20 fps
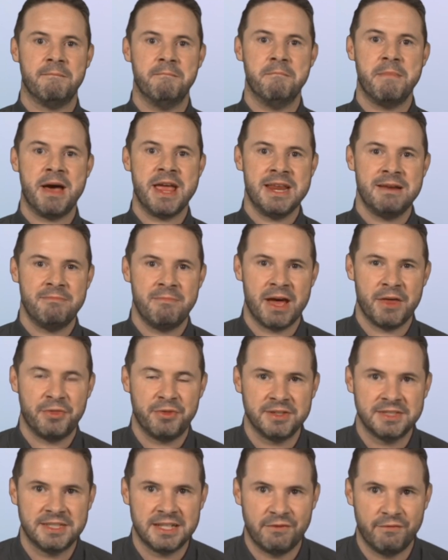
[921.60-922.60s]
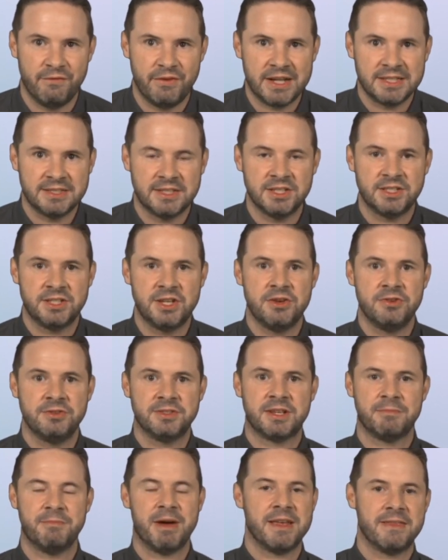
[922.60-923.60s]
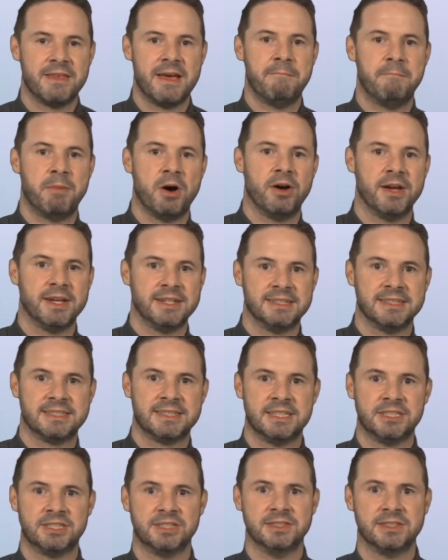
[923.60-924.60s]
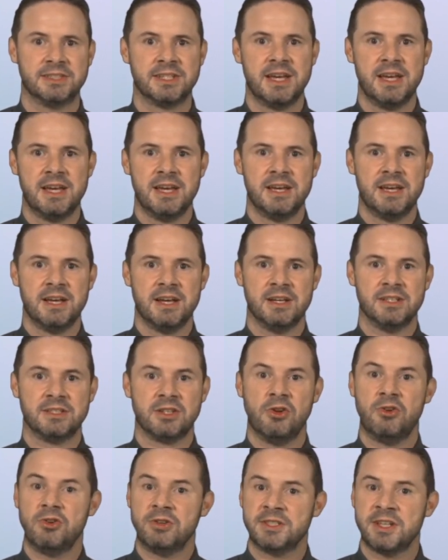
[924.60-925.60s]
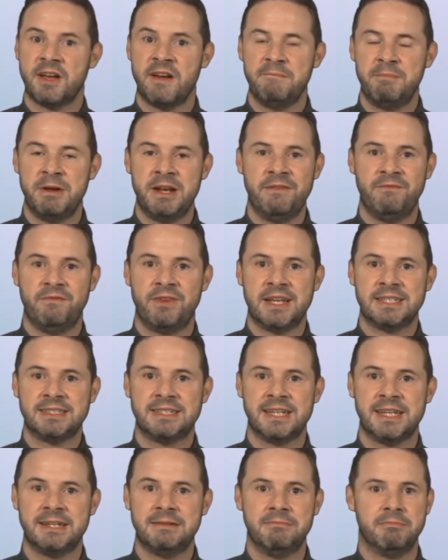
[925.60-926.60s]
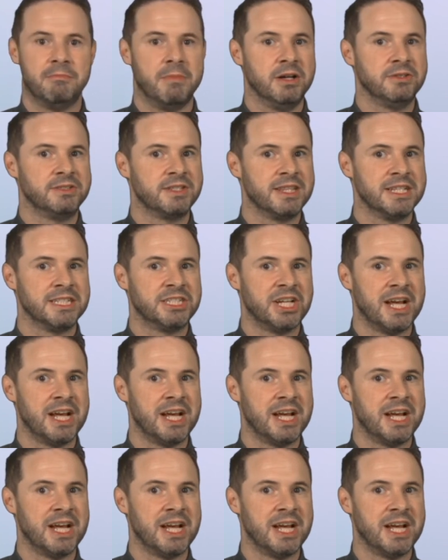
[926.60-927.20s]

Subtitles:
the main methods investors use to make their buying decisions. As long as I've been investing, most of the